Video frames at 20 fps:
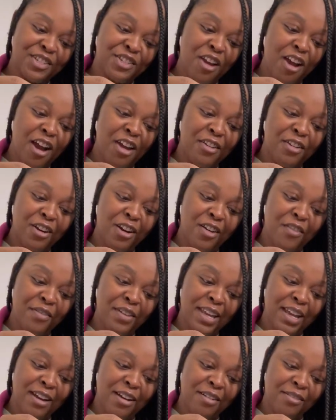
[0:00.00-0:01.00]
y'all know
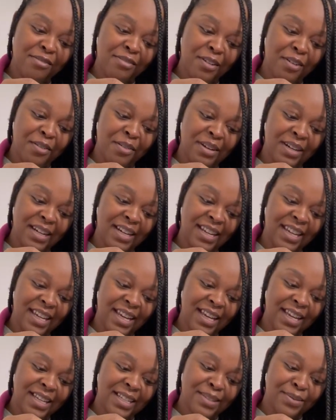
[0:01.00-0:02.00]
we don't know what it
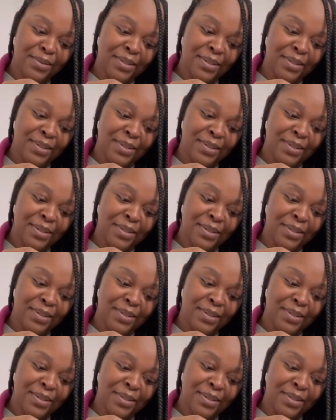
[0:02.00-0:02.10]
is.